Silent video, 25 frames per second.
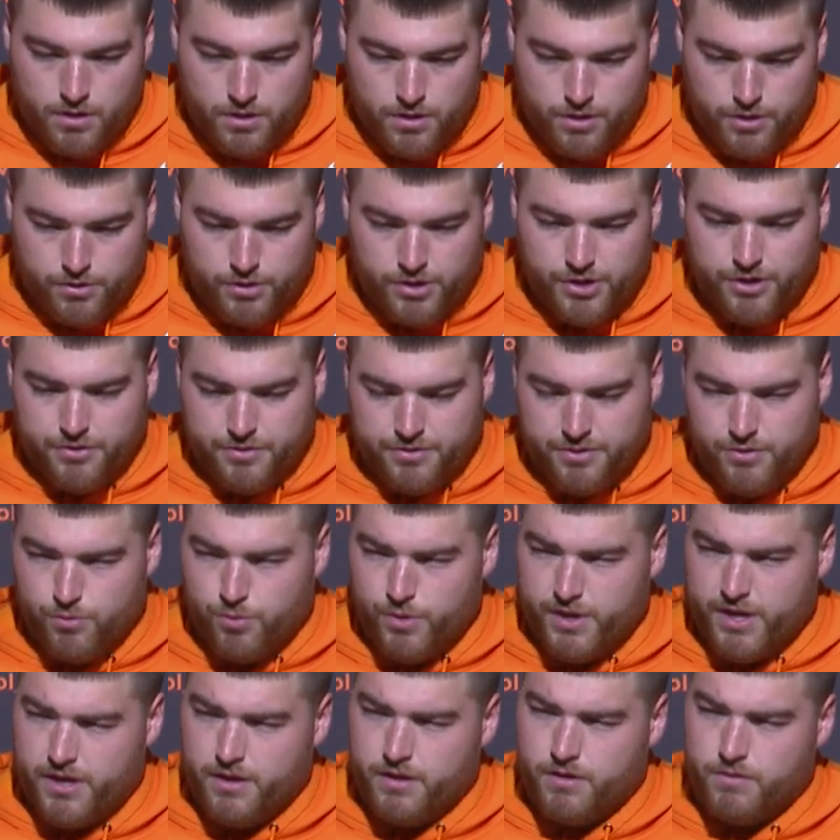Earlier in the
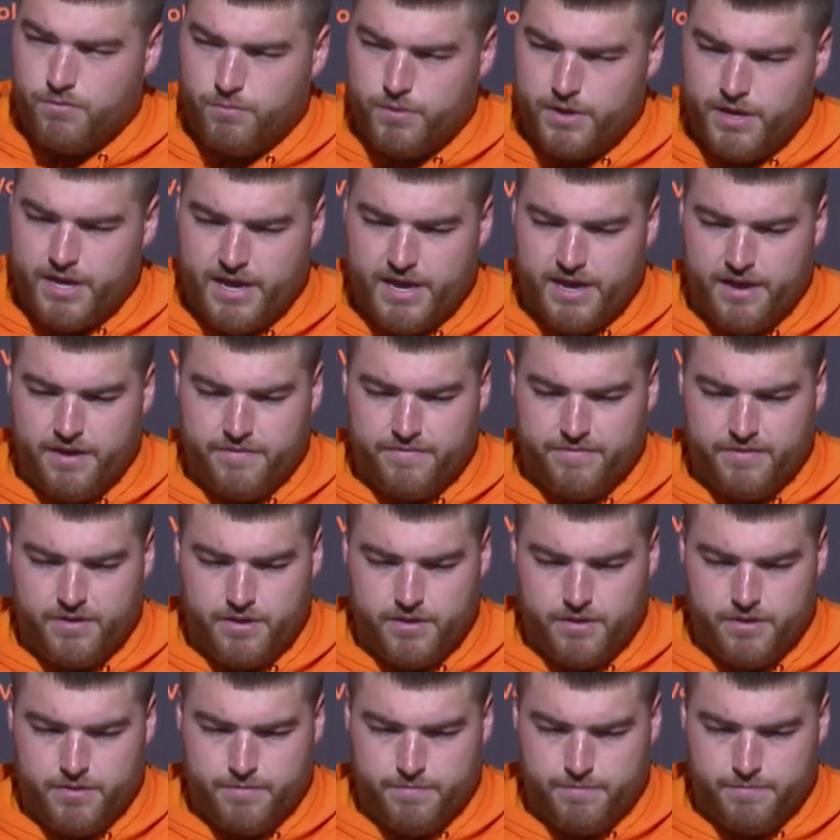week, we have
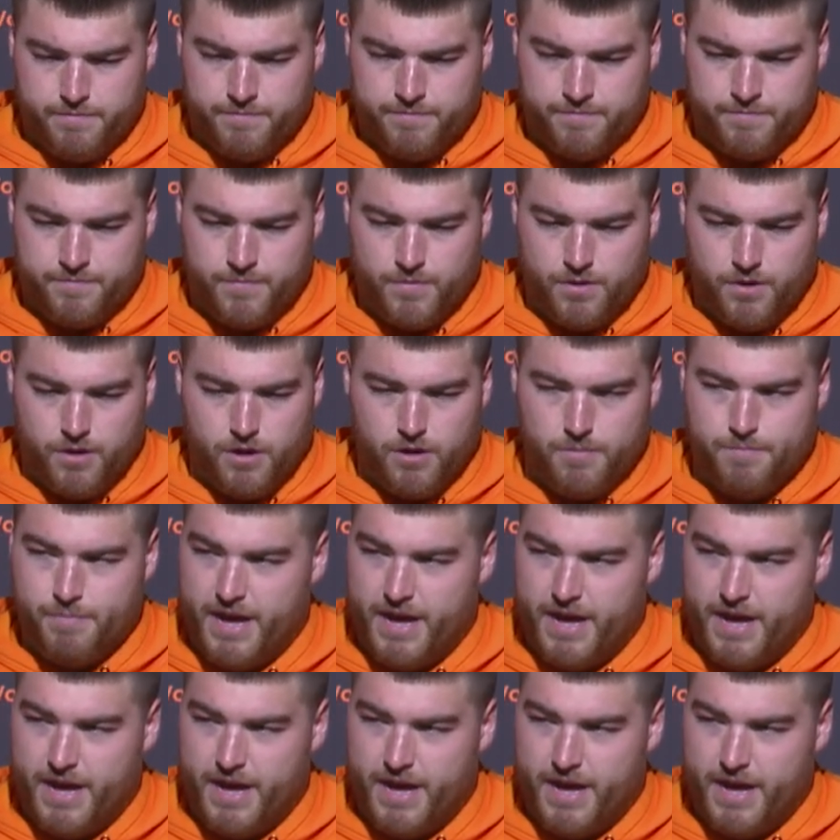our